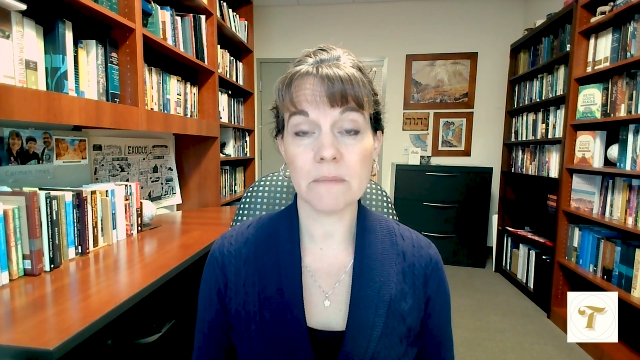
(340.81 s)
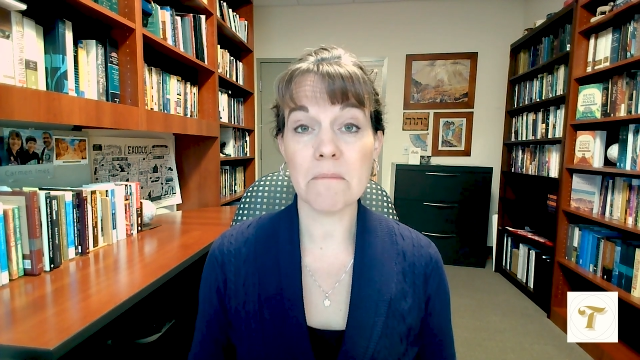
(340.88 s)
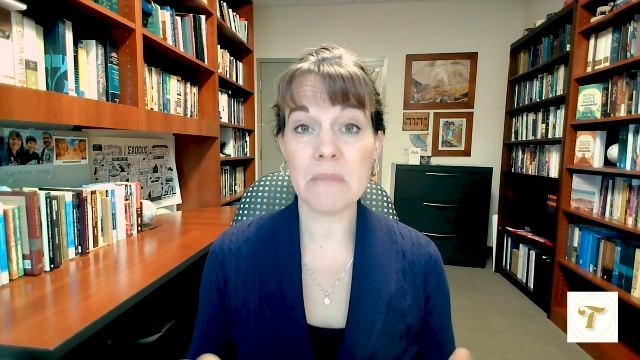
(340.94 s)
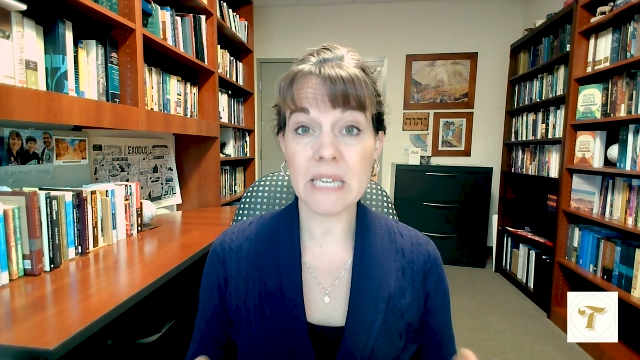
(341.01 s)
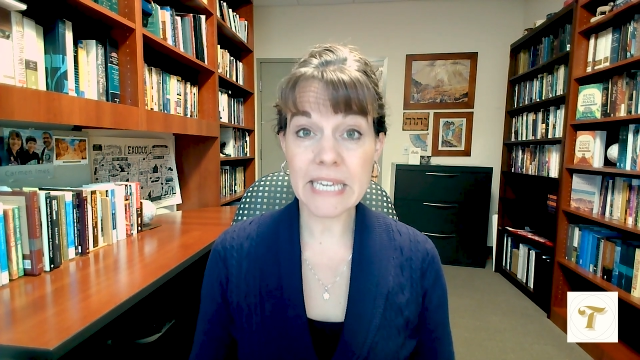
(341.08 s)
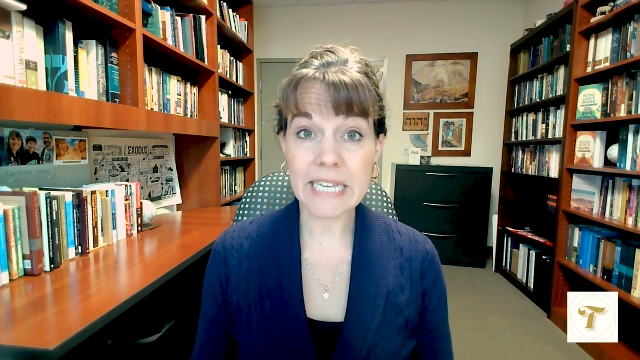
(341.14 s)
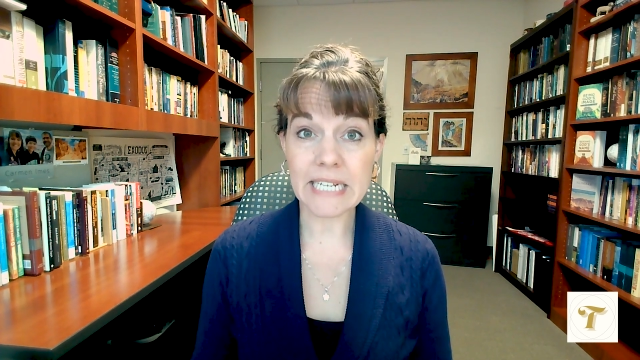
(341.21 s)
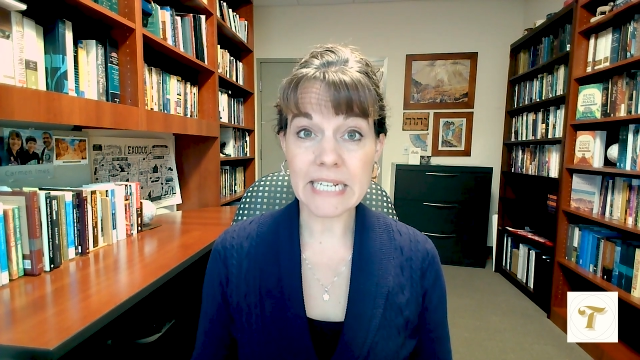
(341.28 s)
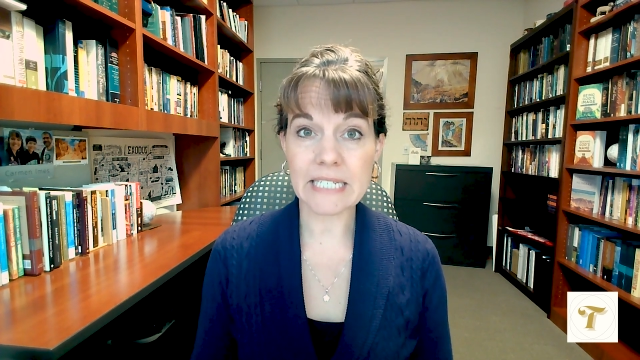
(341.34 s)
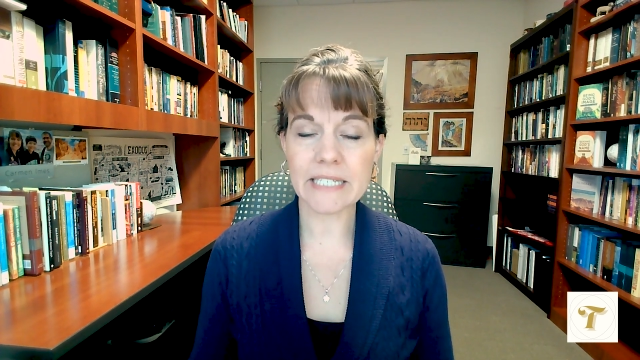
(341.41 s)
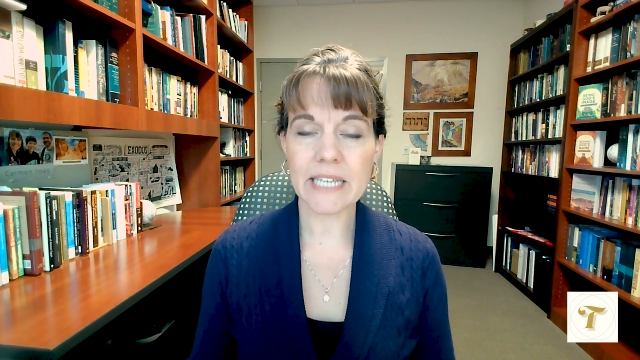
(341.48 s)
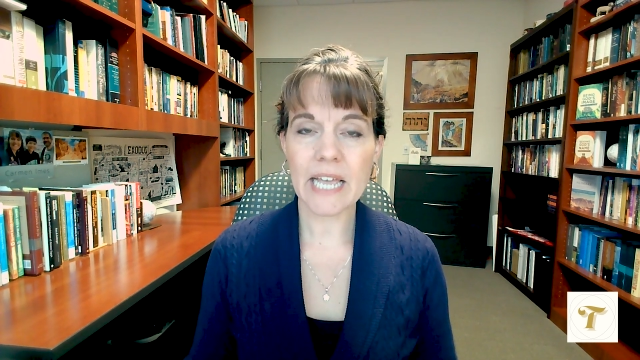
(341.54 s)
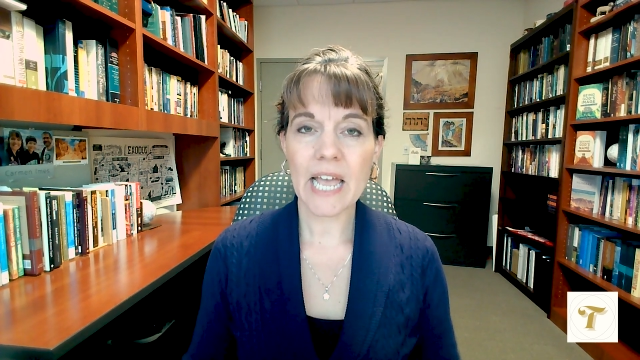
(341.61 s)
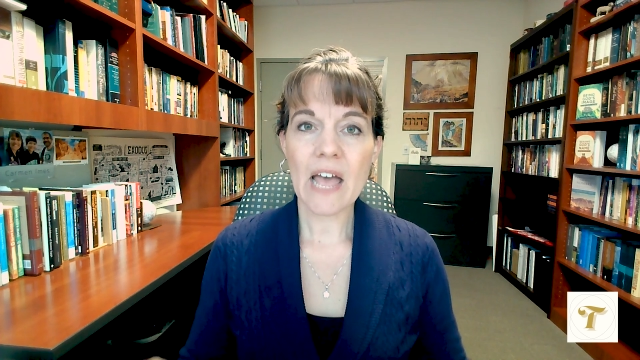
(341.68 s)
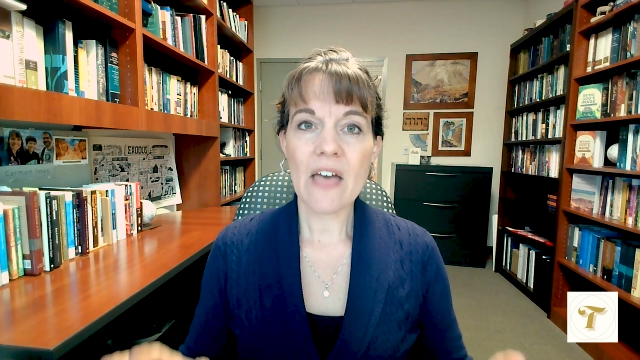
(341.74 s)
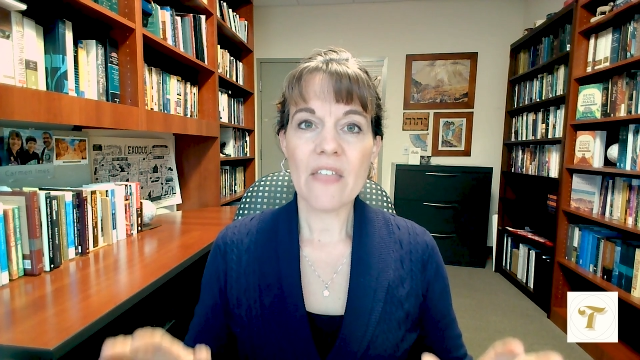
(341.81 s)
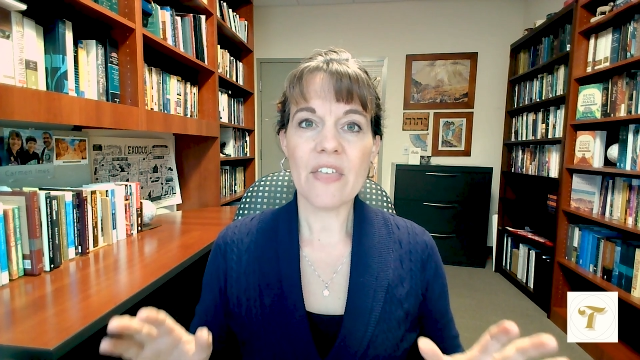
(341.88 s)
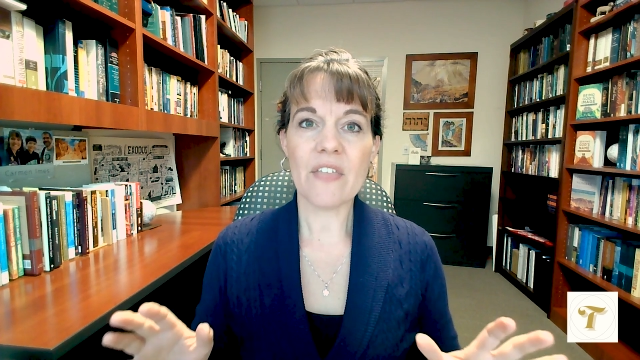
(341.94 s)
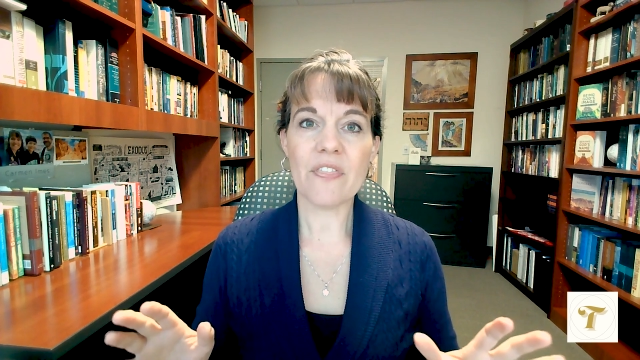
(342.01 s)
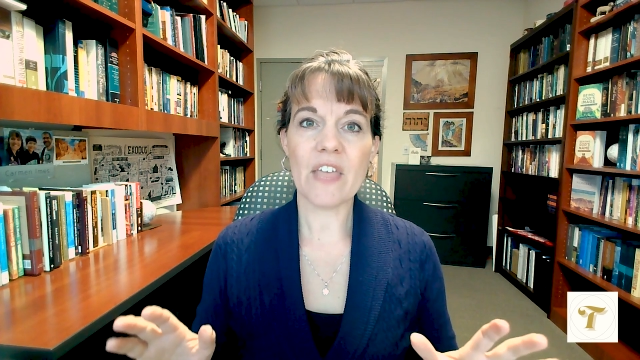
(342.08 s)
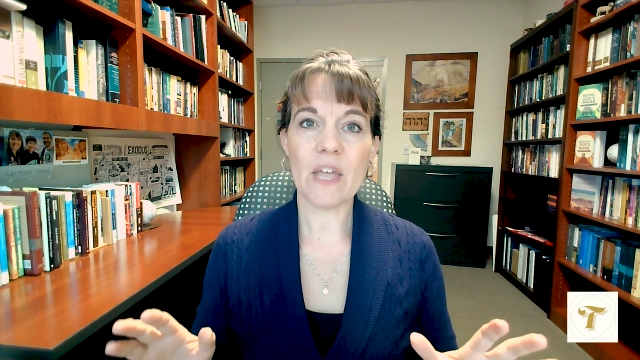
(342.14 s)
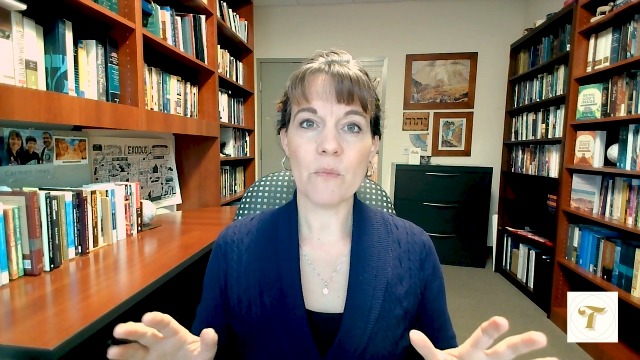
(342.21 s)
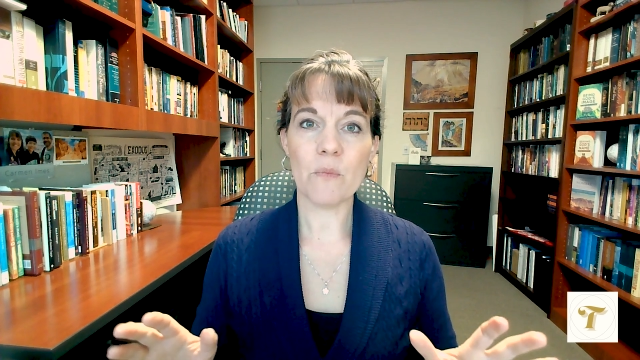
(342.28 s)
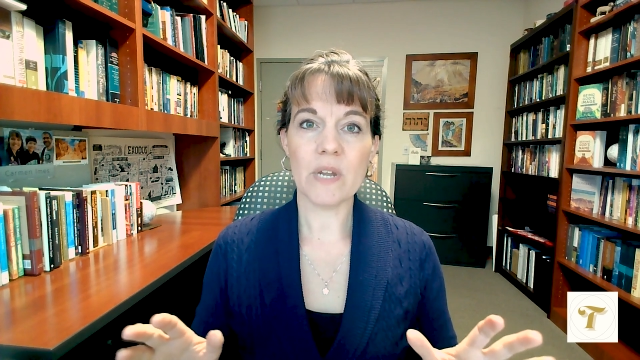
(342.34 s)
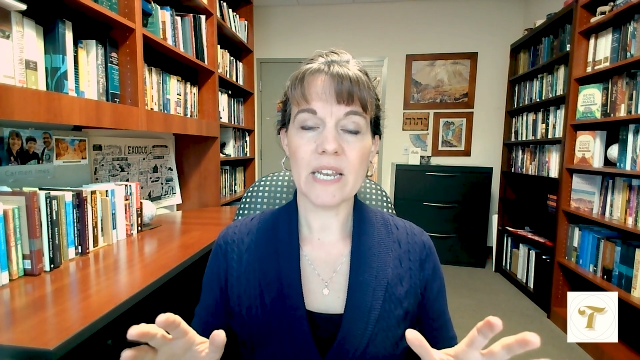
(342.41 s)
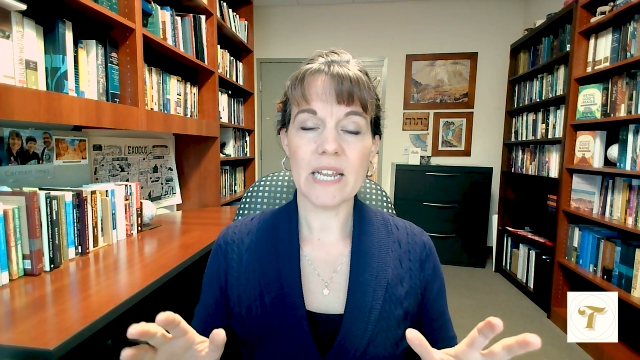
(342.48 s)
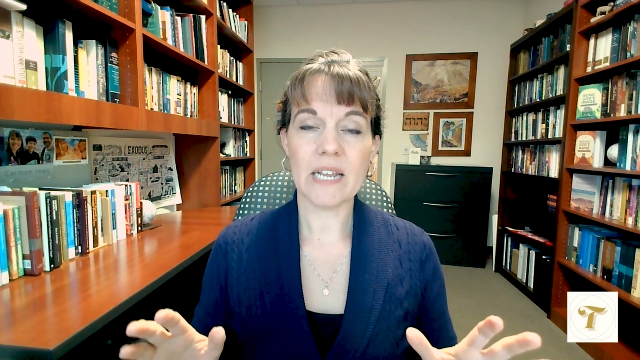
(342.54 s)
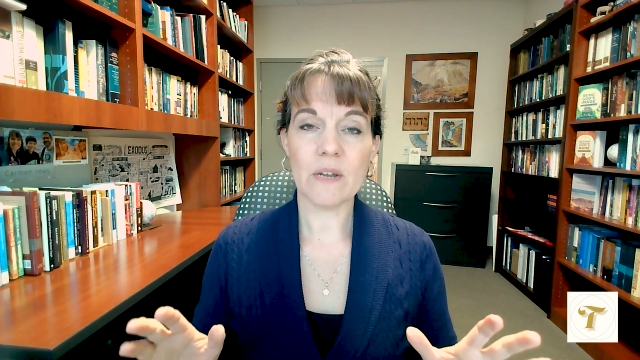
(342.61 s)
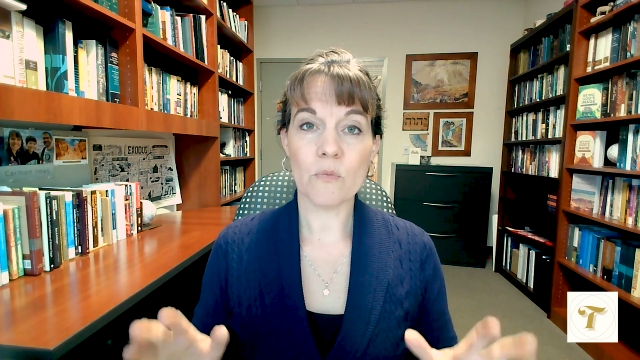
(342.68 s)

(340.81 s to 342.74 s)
means that they would,